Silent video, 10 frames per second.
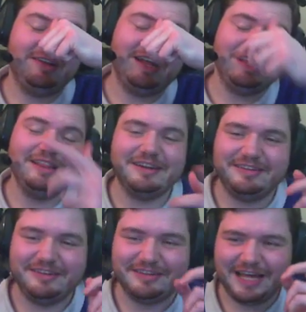at the end of the
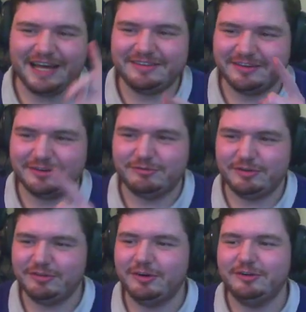season Hazard
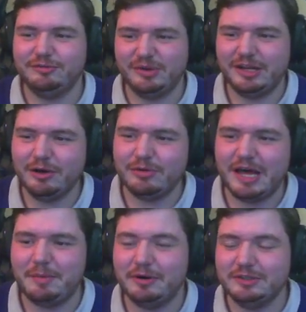retires. We know
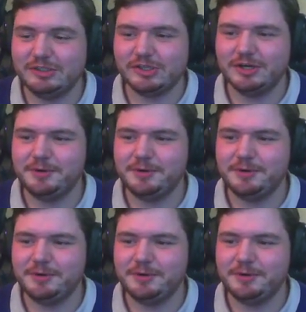that much.